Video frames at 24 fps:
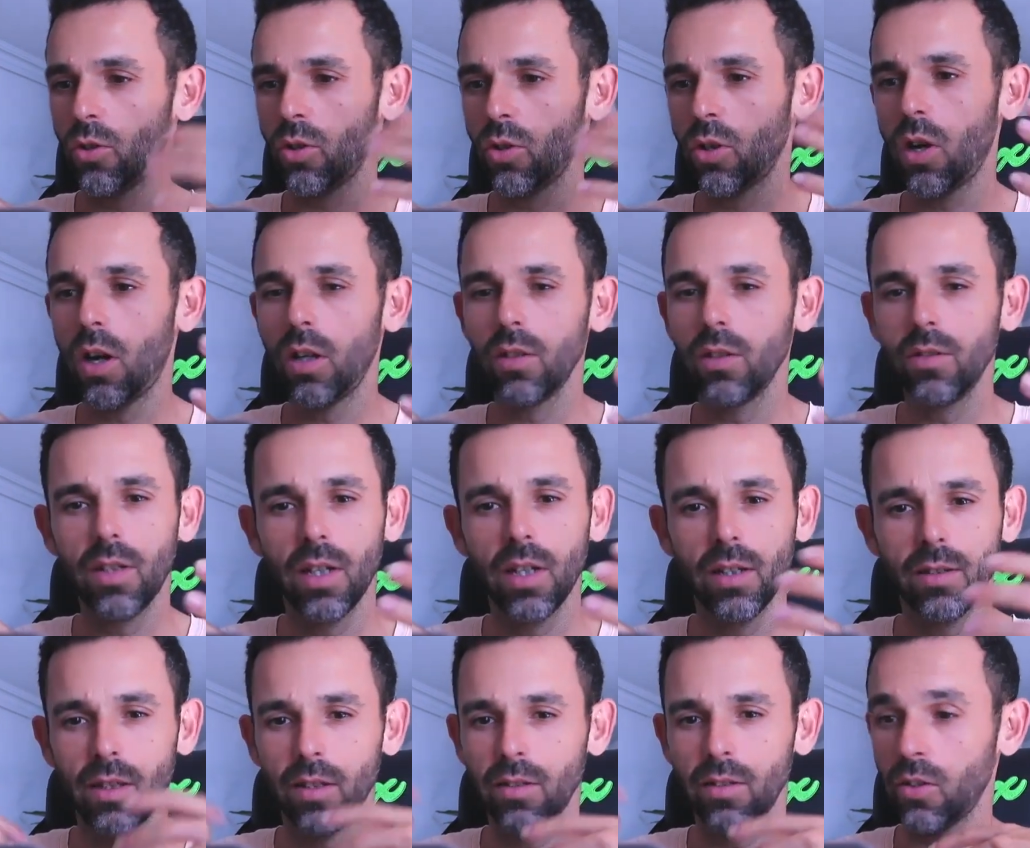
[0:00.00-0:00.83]

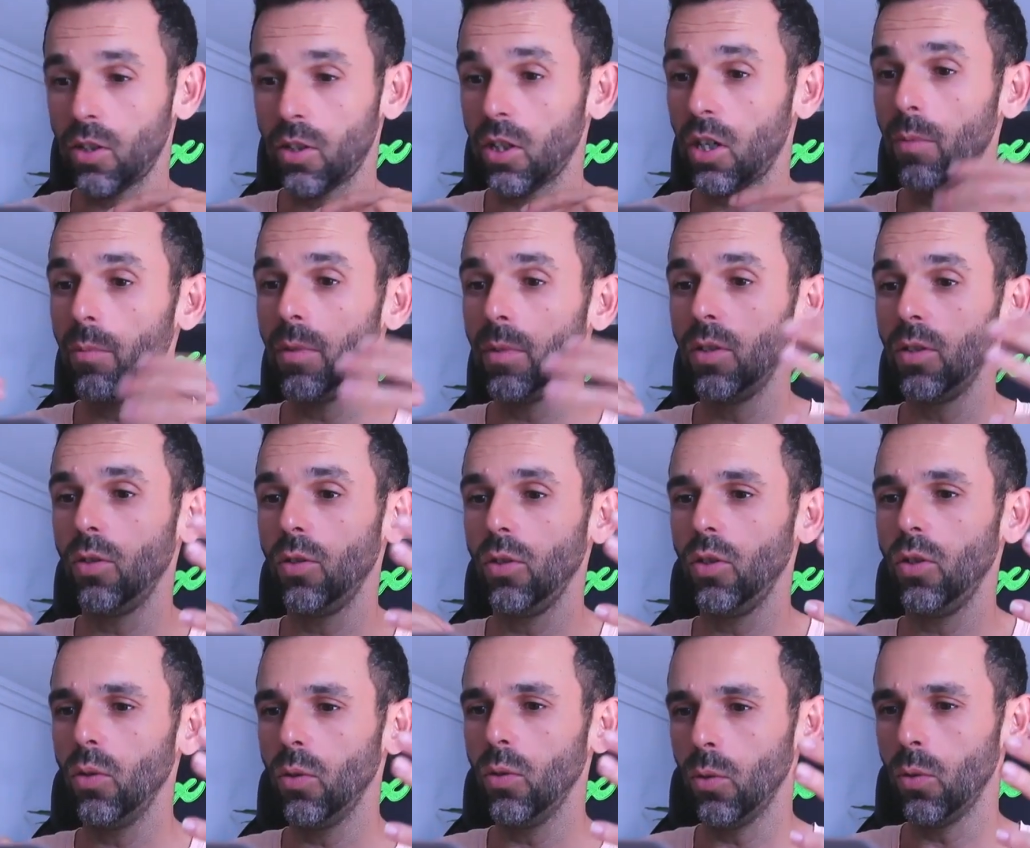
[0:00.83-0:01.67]
content and they're coming to
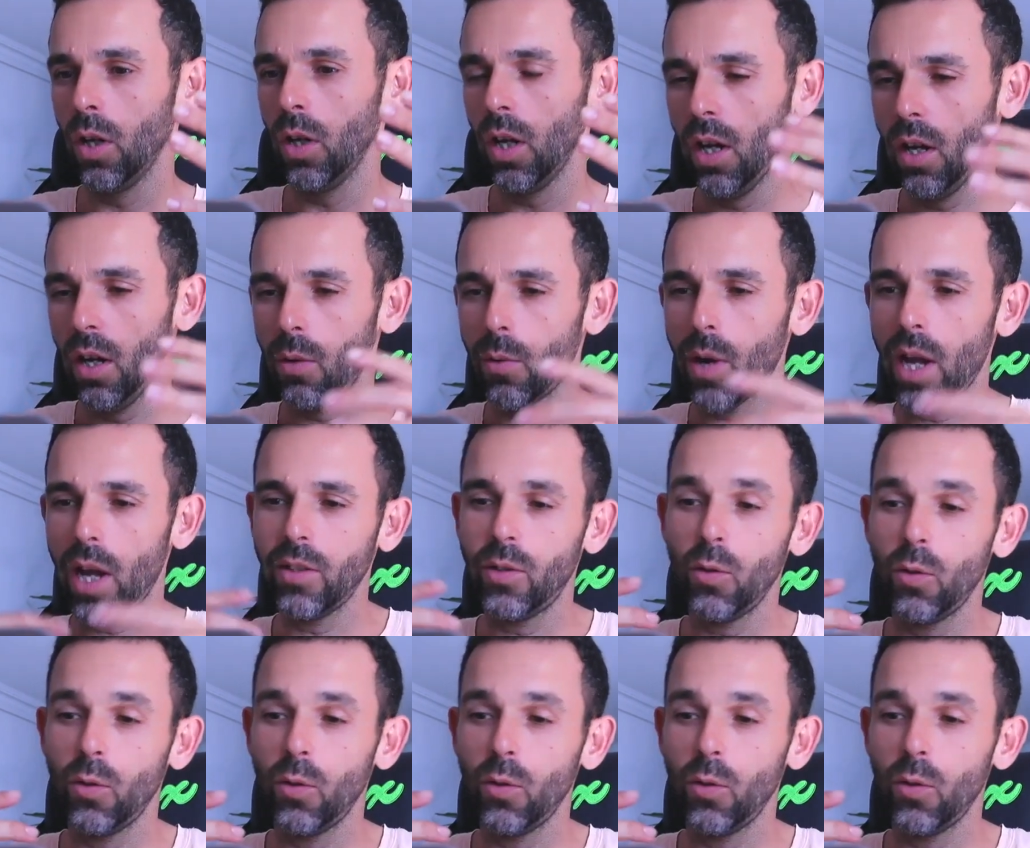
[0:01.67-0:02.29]
you, right?